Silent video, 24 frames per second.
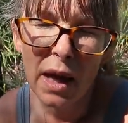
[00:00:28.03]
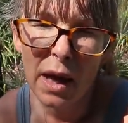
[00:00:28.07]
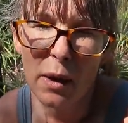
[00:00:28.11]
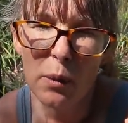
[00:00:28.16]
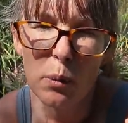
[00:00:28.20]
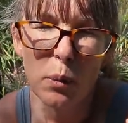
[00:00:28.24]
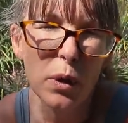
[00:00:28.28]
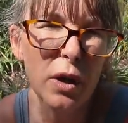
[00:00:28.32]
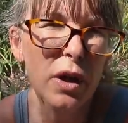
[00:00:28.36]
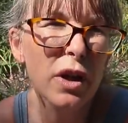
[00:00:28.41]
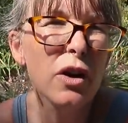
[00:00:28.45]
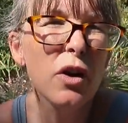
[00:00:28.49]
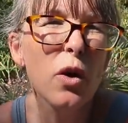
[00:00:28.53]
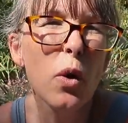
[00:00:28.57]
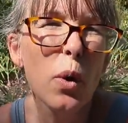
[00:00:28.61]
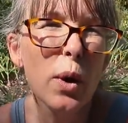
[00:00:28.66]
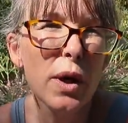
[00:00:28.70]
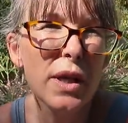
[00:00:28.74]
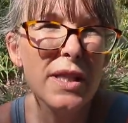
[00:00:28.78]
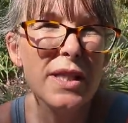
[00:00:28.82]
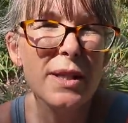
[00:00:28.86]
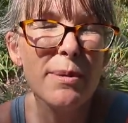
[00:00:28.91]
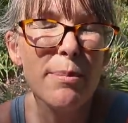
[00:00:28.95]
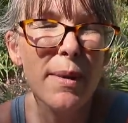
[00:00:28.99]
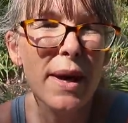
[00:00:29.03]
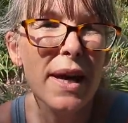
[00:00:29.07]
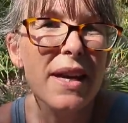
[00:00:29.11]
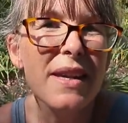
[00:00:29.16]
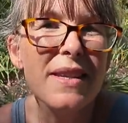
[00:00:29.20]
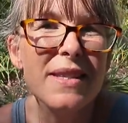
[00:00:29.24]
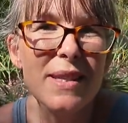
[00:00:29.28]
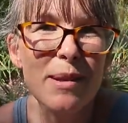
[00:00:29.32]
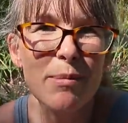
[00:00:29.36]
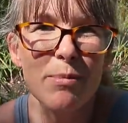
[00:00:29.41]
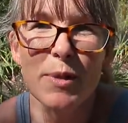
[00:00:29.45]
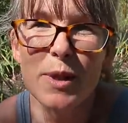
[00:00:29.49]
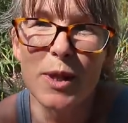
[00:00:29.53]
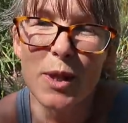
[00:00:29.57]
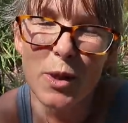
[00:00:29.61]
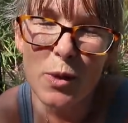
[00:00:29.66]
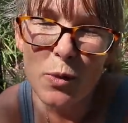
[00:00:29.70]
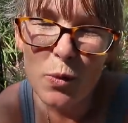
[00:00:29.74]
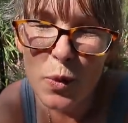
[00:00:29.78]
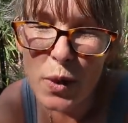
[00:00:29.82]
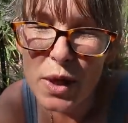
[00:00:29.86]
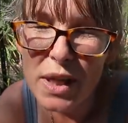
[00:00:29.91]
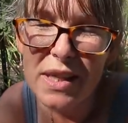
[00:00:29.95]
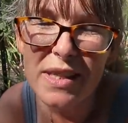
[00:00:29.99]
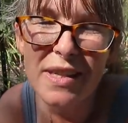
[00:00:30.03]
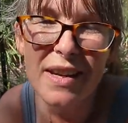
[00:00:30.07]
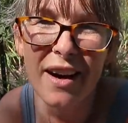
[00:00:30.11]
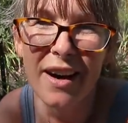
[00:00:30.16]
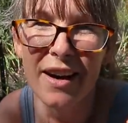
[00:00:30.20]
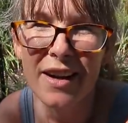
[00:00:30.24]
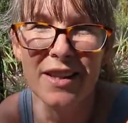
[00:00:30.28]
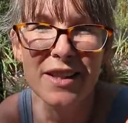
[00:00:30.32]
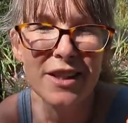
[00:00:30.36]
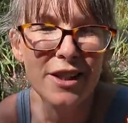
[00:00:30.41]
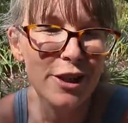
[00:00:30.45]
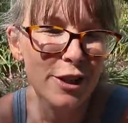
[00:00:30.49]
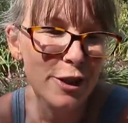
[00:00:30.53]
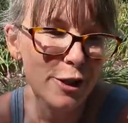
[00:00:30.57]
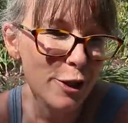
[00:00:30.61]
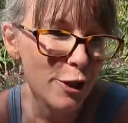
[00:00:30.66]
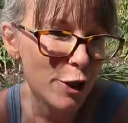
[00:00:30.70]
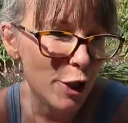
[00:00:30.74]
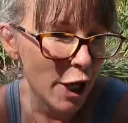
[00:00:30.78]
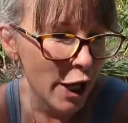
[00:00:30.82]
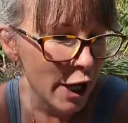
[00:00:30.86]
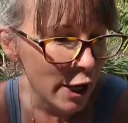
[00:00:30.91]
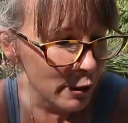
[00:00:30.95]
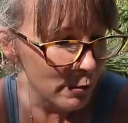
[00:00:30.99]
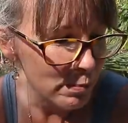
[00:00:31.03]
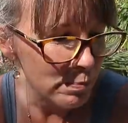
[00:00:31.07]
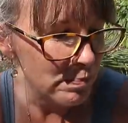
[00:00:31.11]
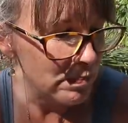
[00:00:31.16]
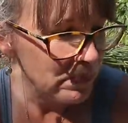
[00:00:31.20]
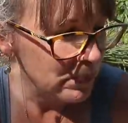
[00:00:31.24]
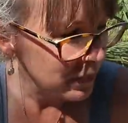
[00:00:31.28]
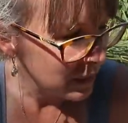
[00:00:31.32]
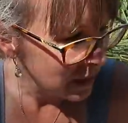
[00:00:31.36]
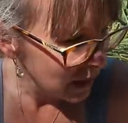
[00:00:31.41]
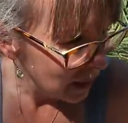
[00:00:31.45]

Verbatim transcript: and we're going to make some sweet onion jam.